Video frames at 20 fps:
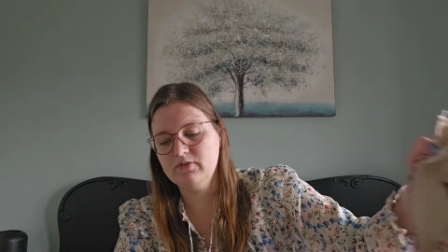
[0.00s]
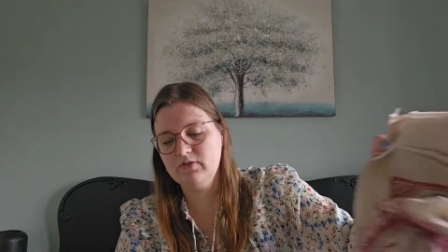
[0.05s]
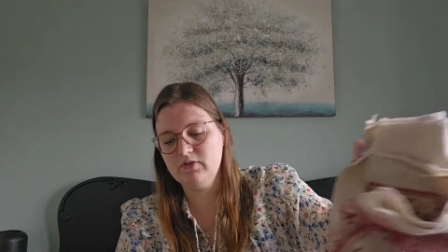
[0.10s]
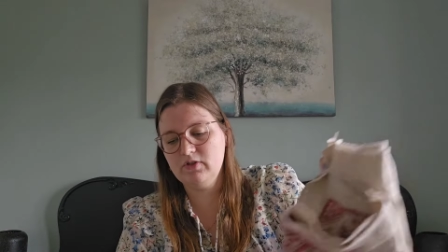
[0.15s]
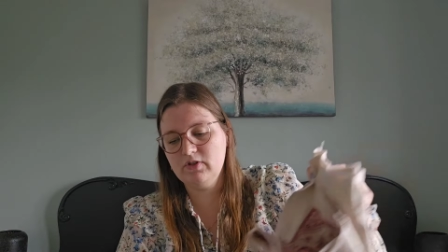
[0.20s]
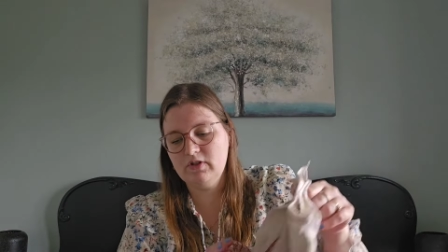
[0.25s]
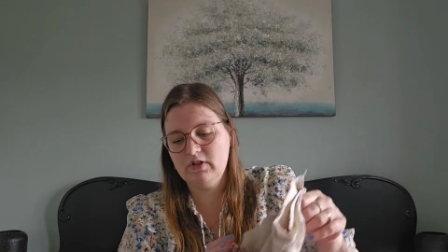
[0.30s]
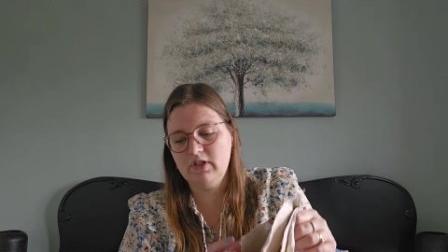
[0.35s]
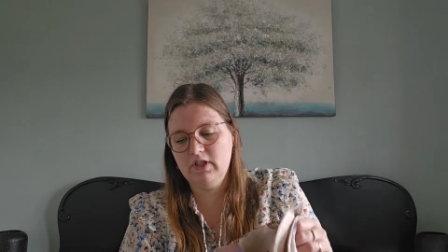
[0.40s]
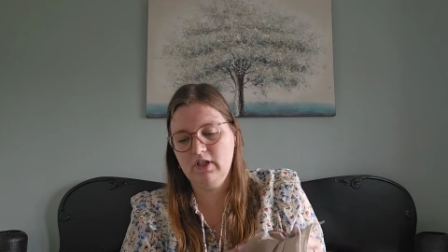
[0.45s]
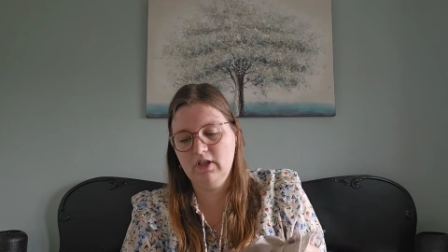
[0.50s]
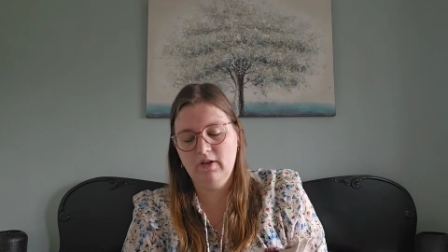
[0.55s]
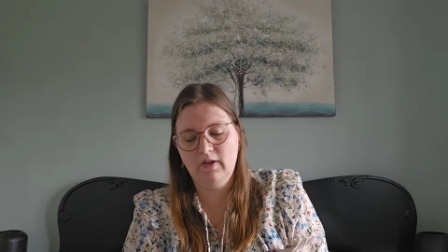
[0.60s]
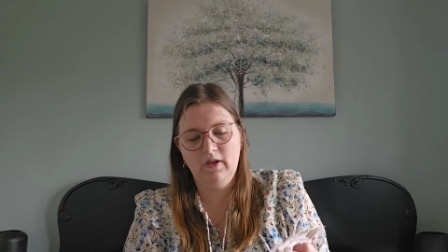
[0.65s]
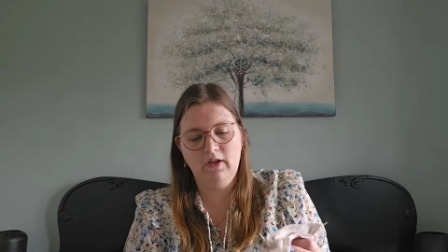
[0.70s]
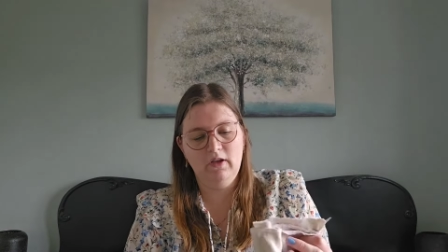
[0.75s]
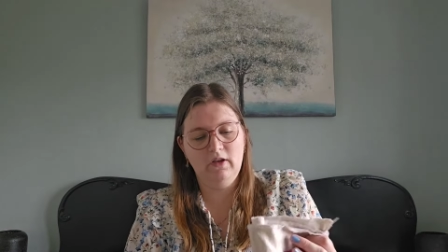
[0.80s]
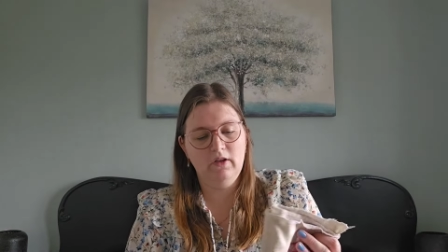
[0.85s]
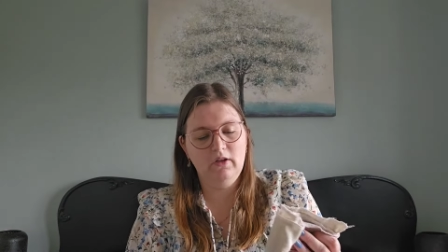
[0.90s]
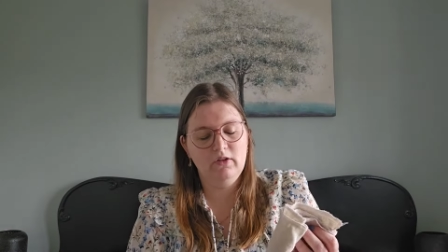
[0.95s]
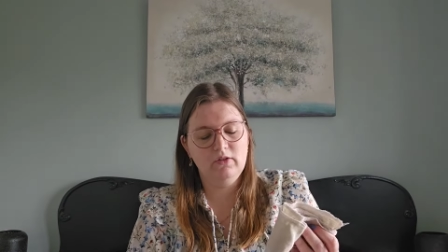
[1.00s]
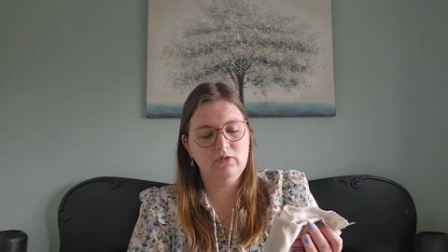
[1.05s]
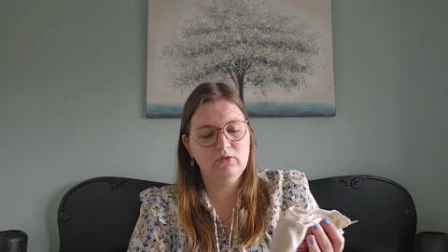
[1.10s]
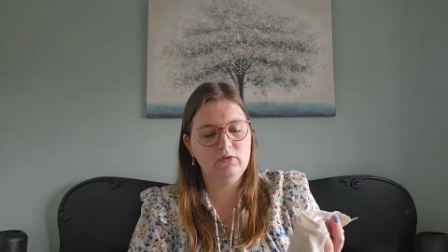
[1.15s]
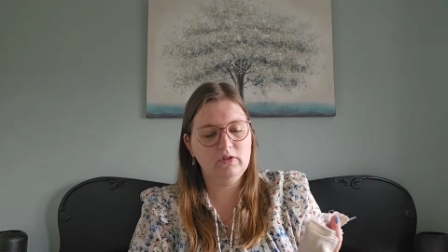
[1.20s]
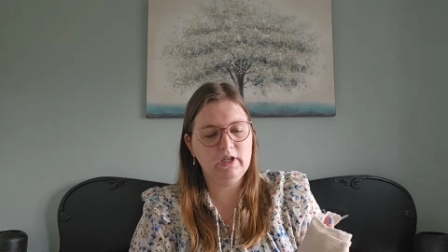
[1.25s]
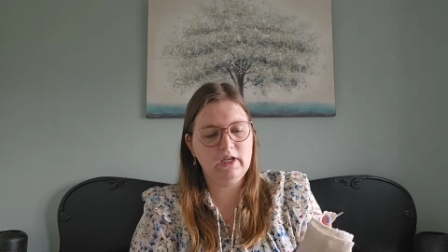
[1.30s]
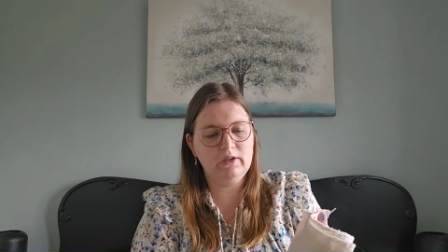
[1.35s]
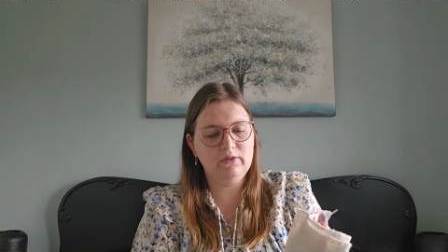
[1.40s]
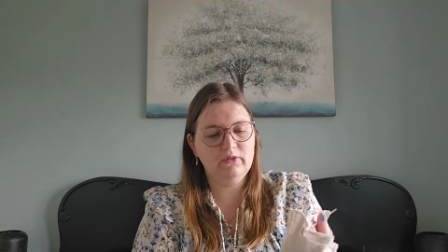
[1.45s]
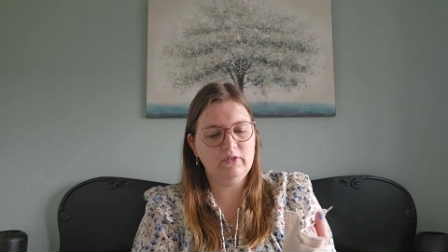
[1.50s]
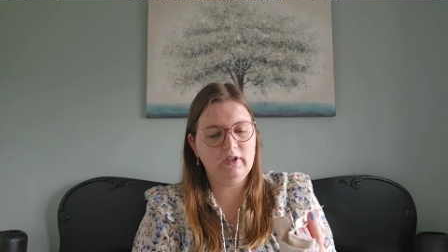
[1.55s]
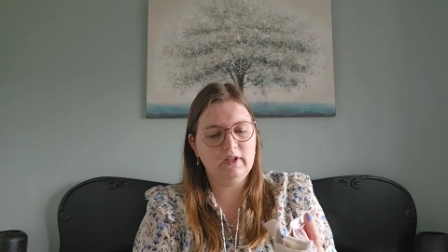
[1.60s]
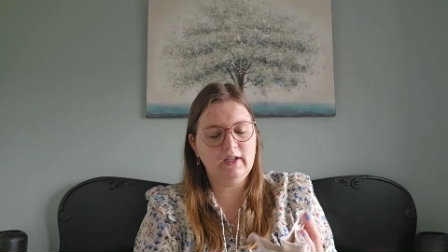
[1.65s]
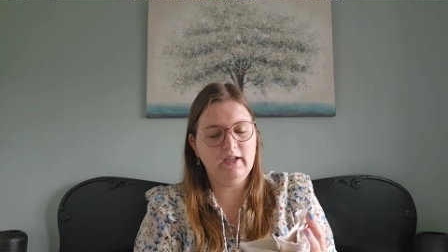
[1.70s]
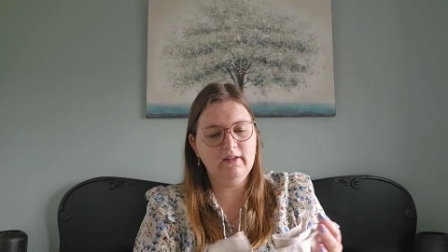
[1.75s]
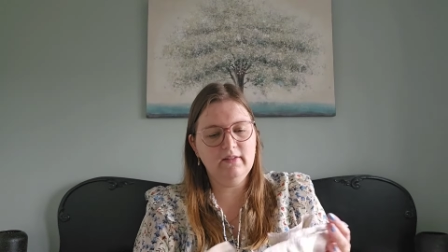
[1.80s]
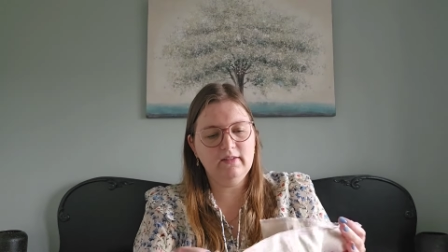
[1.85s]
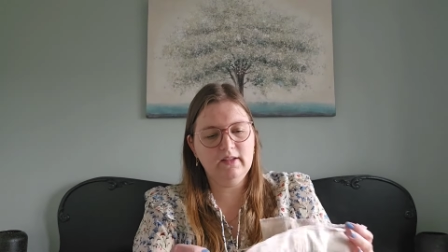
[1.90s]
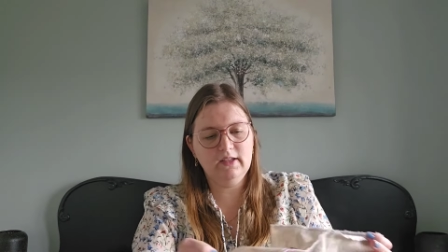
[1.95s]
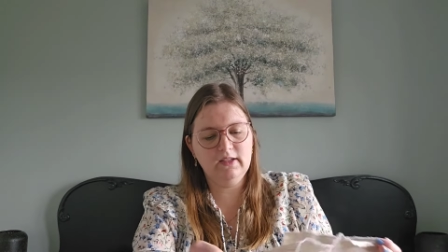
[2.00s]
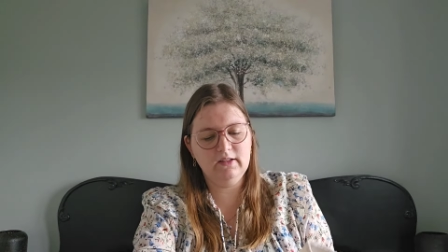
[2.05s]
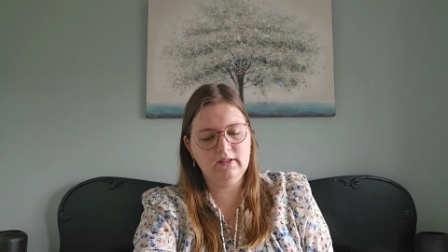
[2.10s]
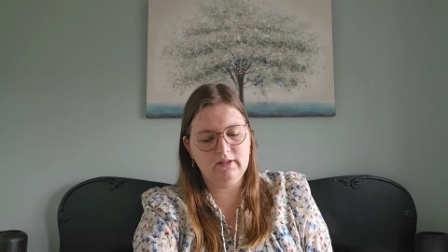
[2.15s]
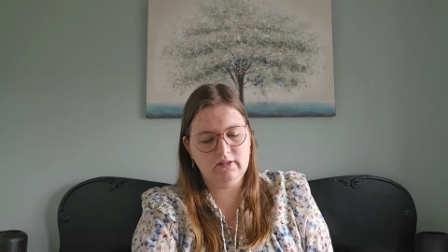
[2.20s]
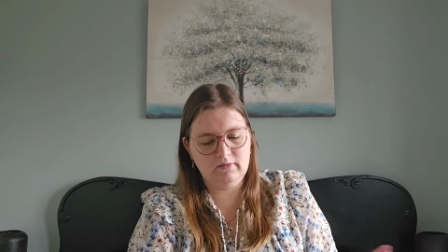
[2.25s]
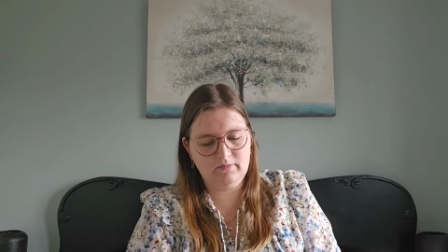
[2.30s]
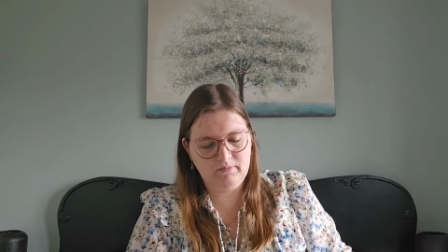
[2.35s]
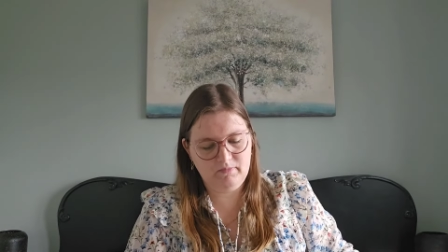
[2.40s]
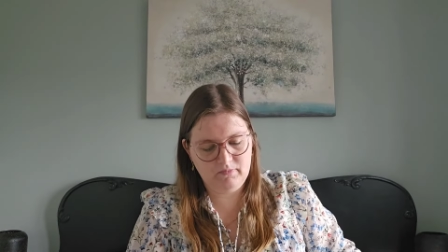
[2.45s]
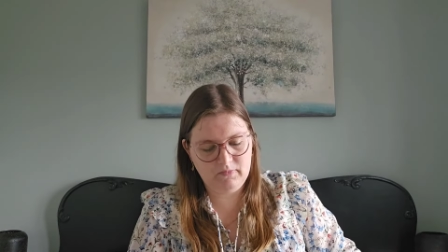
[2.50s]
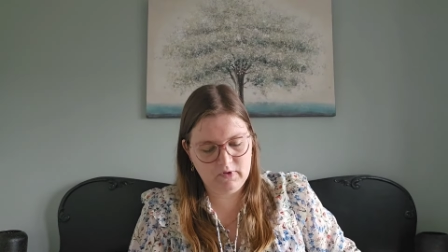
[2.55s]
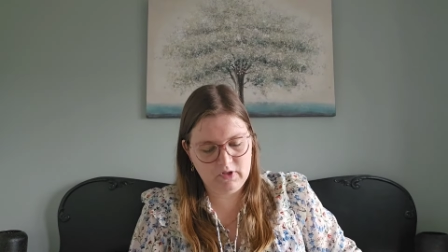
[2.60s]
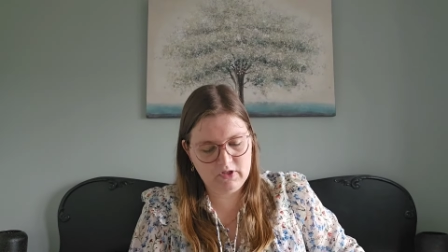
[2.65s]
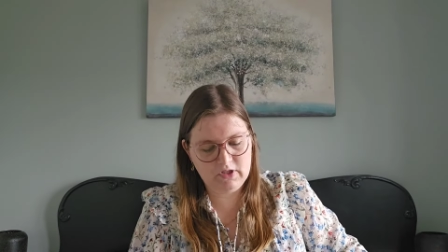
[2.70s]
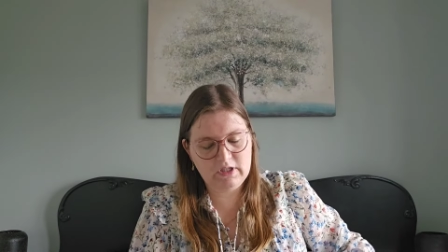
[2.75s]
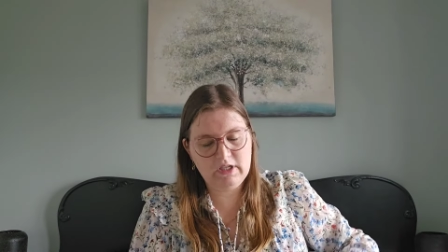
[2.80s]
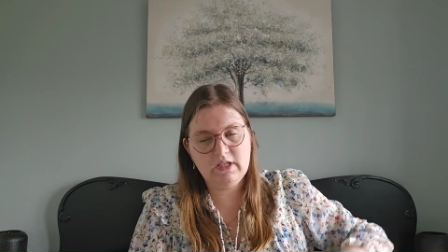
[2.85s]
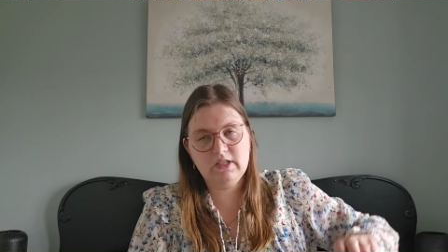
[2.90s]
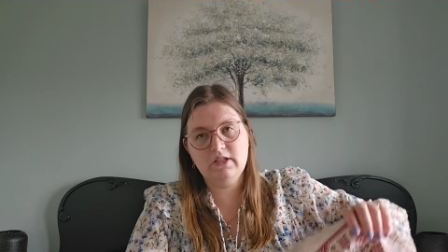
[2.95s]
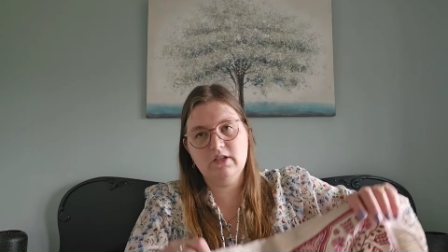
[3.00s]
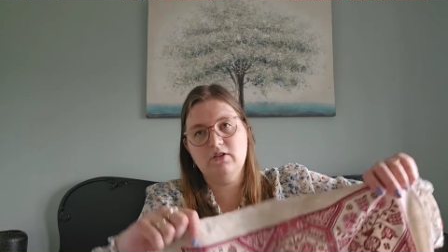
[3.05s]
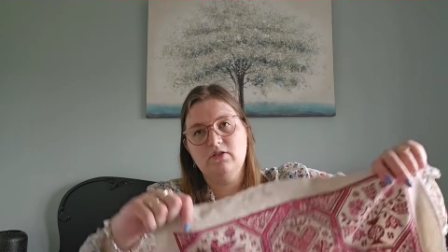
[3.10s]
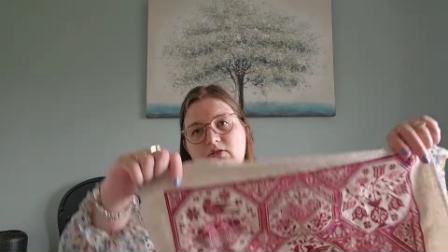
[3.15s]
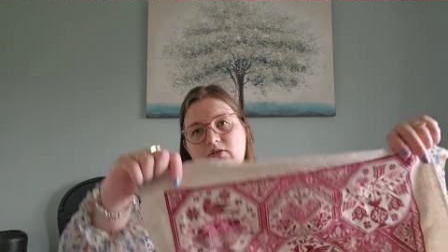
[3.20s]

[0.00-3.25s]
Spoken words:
32 count and I think the stitches